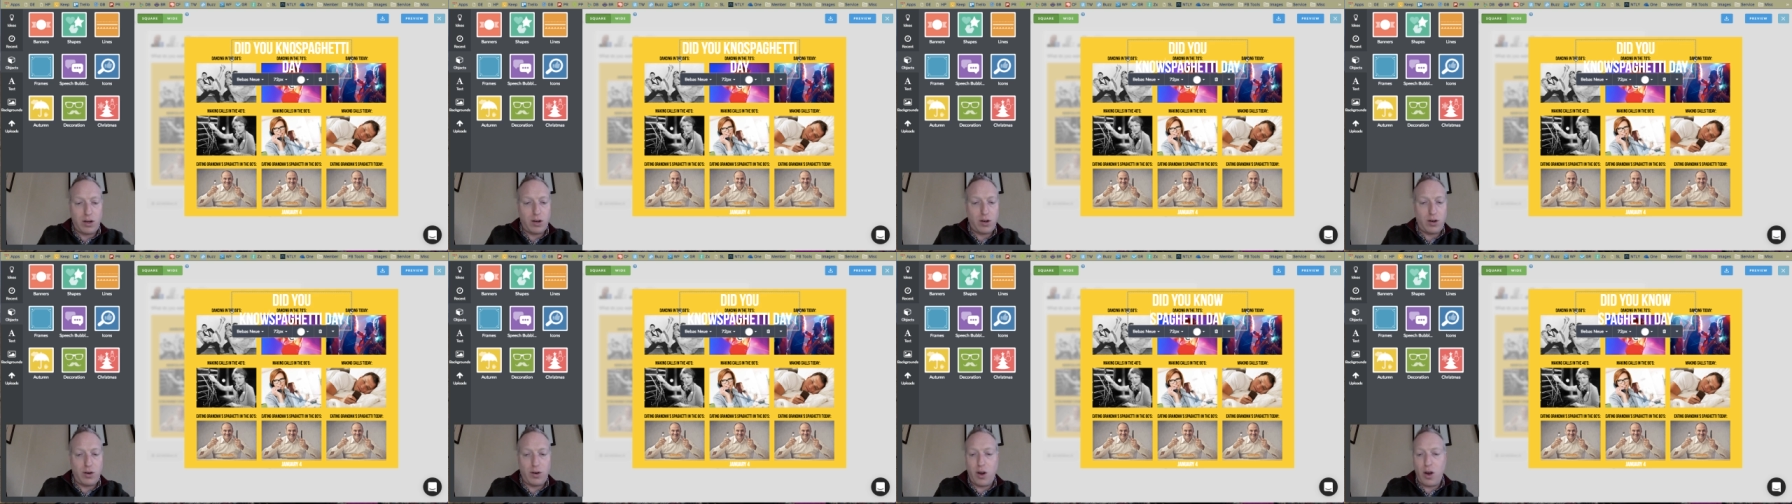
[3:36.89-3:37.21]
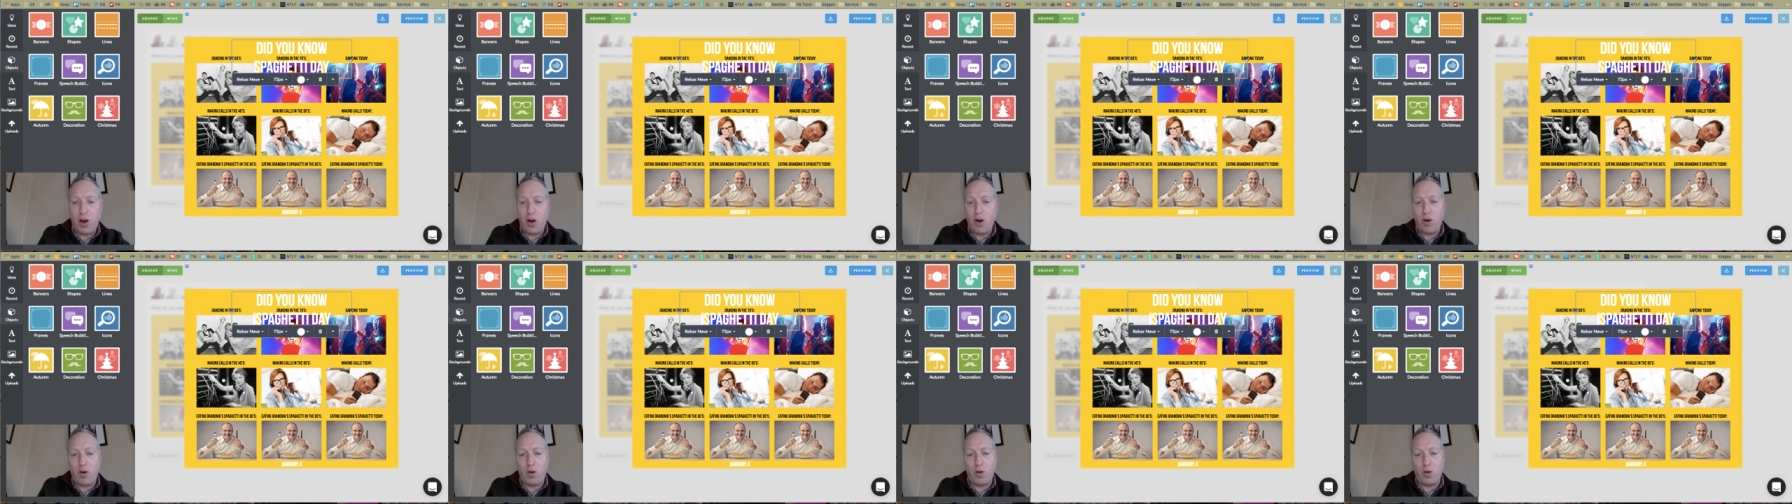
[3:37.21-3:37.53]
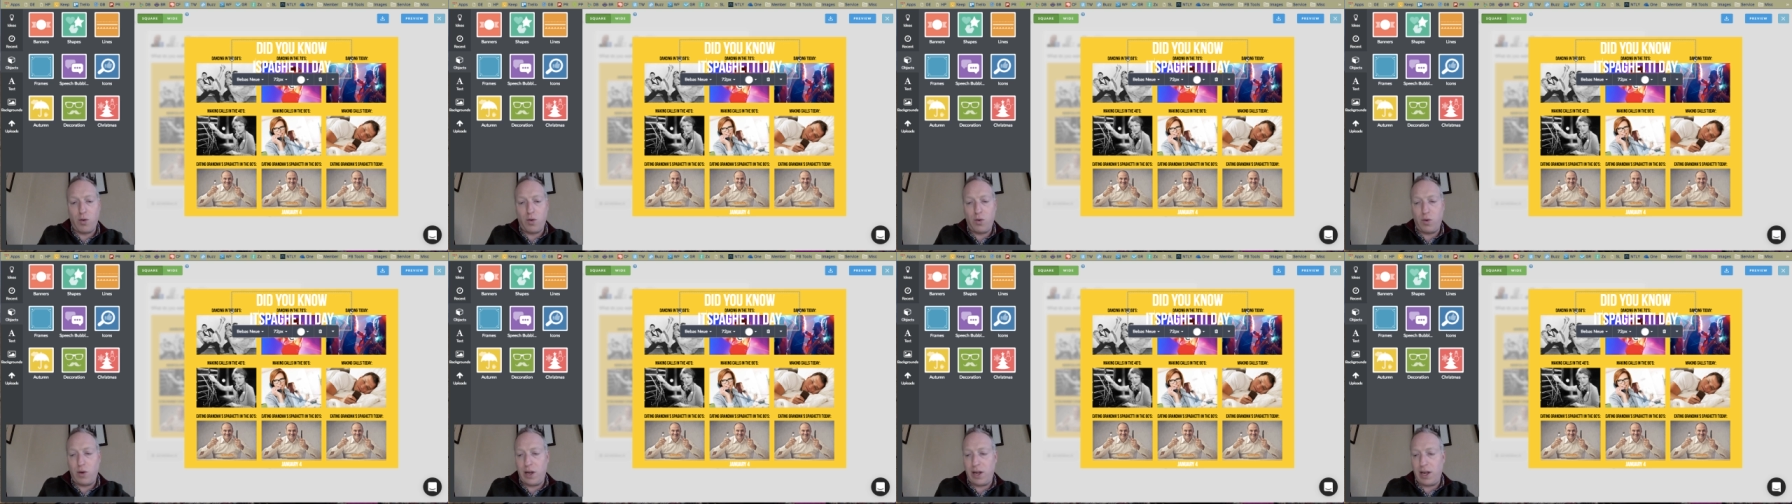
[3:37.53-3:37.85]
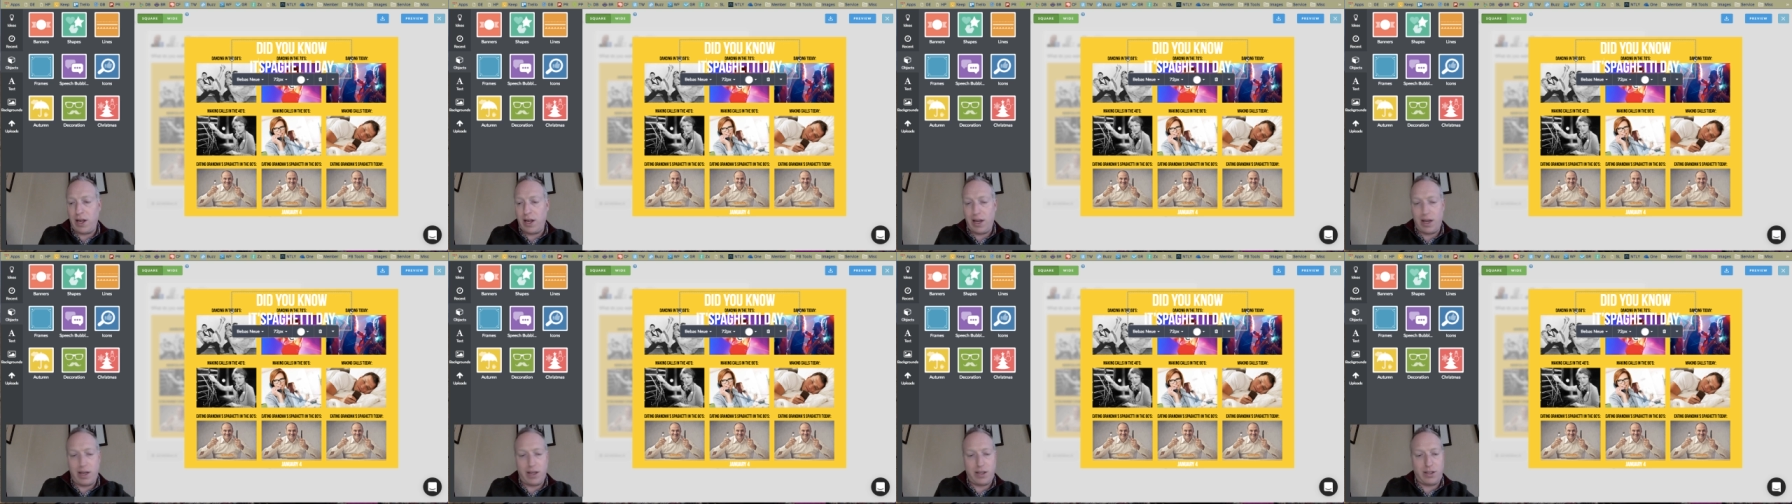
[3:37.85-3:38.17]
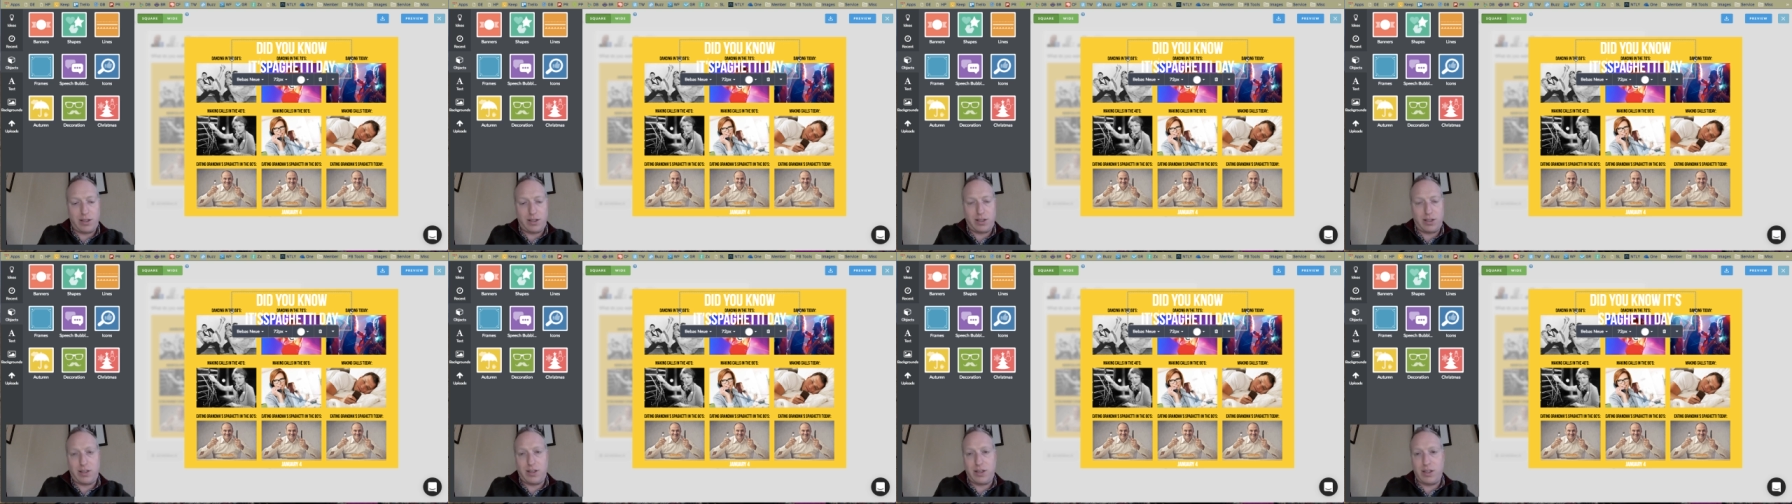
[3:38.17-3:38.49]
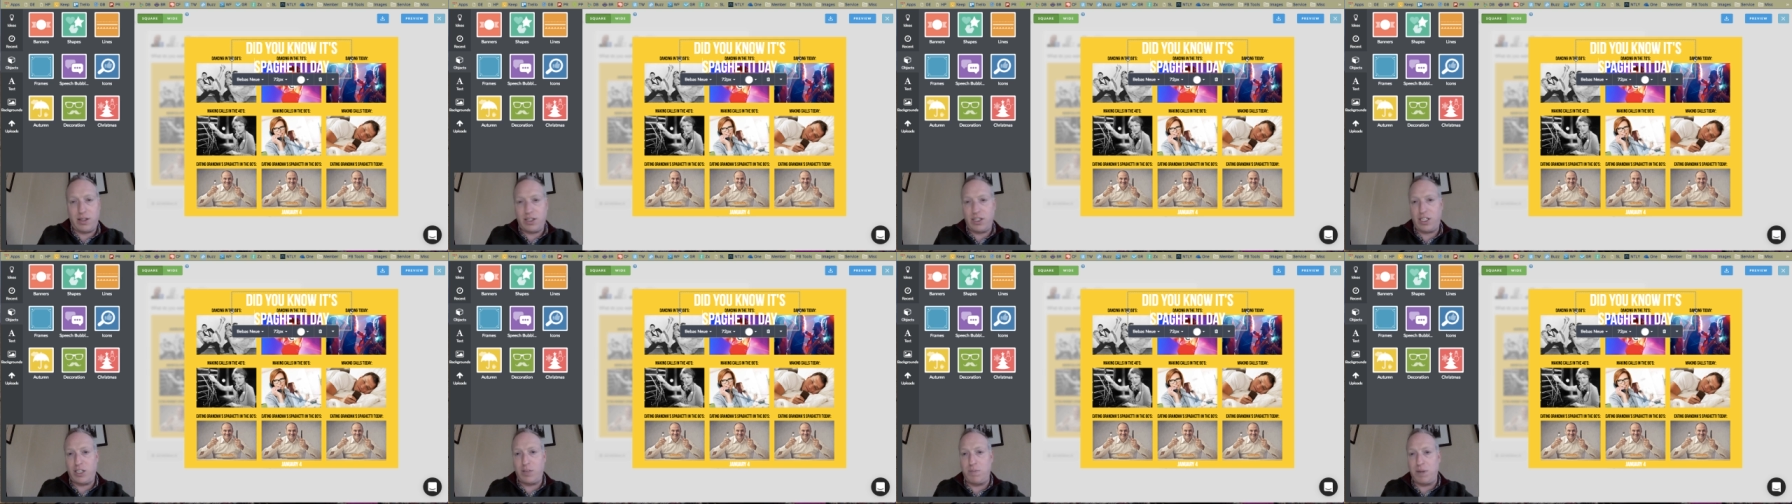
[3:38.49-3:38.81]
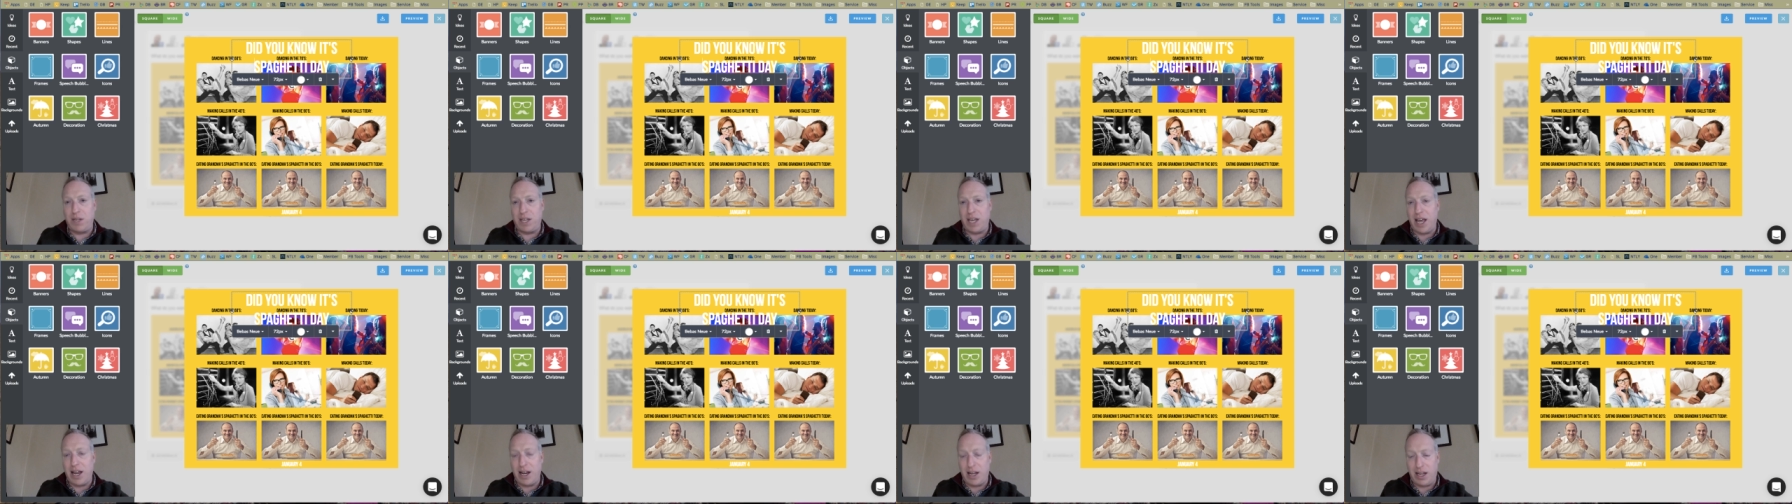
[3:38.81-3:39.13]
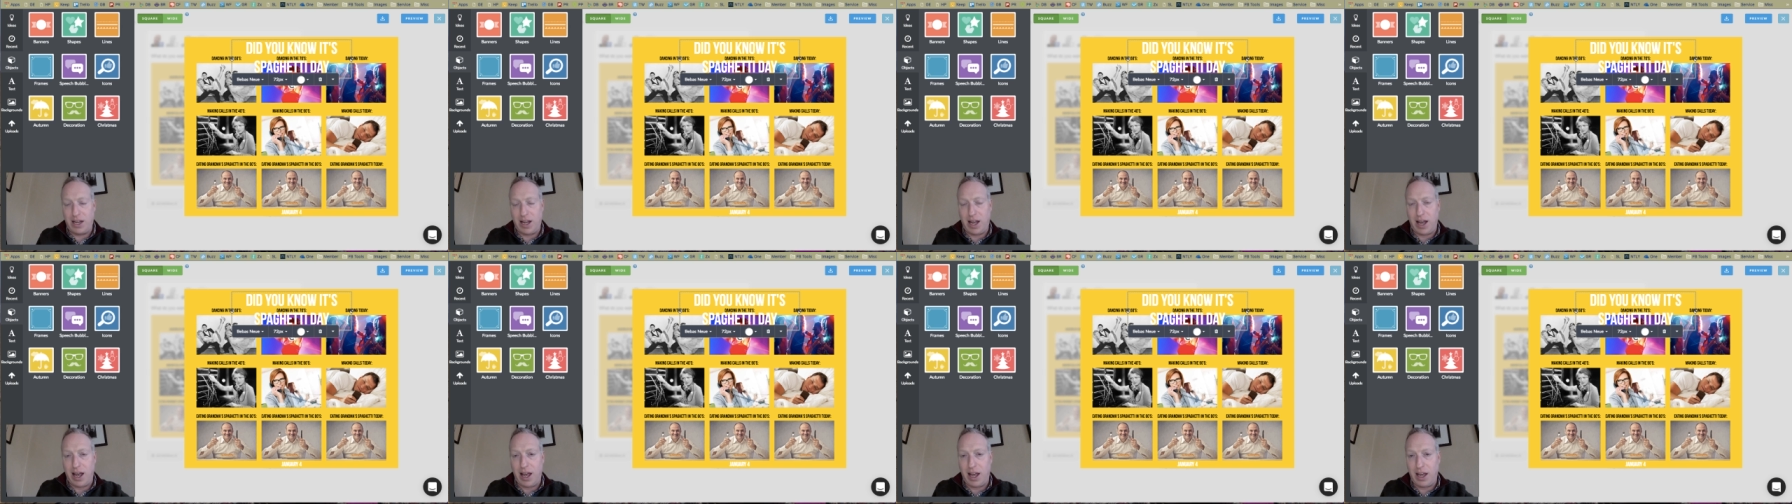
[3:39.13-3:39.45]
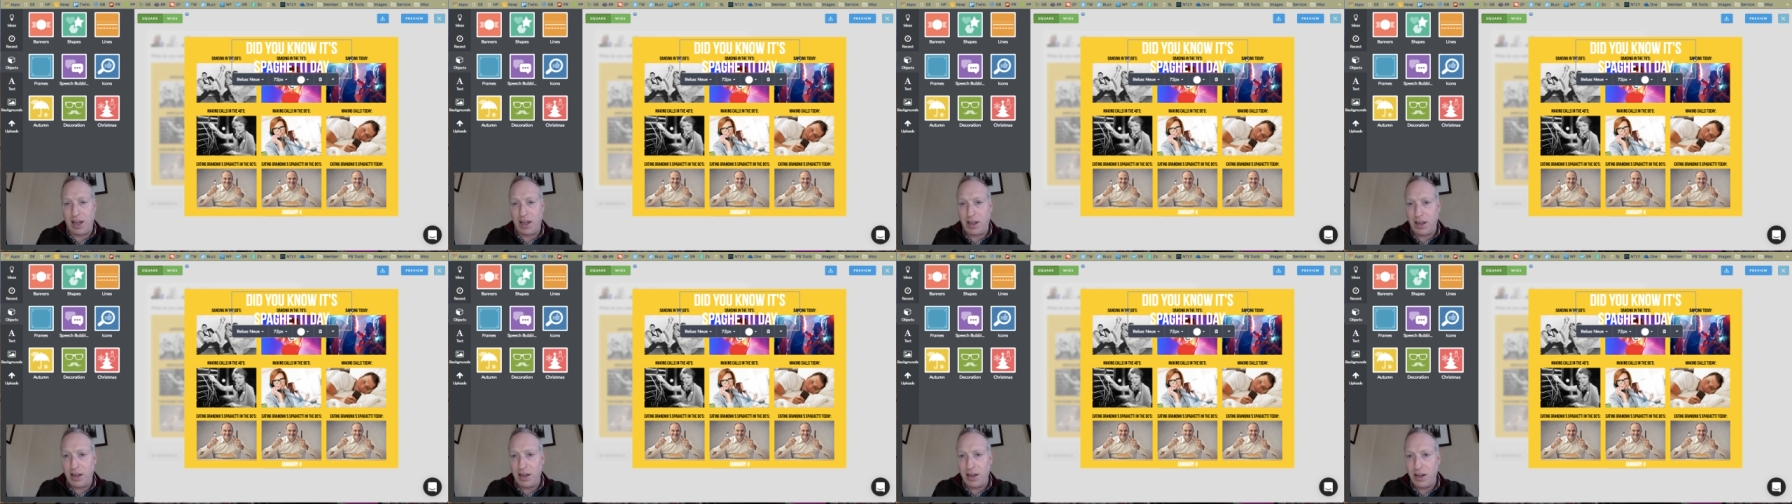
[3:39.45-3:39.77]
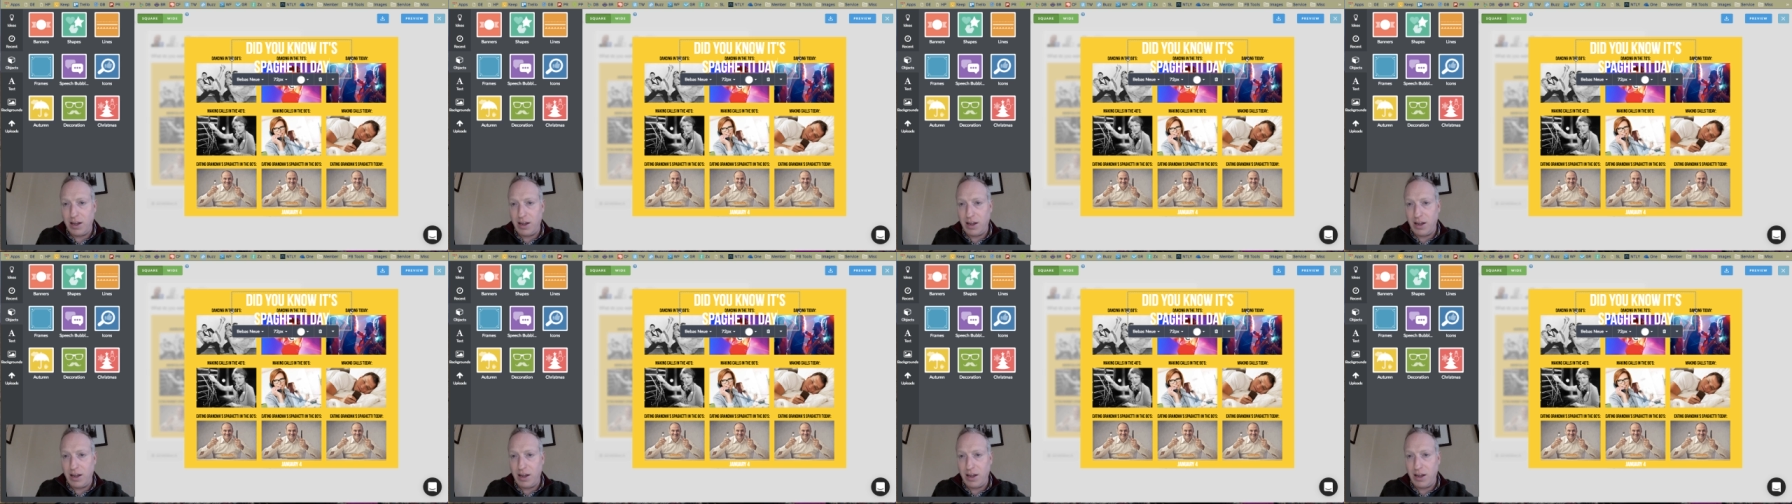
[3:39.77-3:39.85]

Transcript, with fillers: know it's spaghetti day?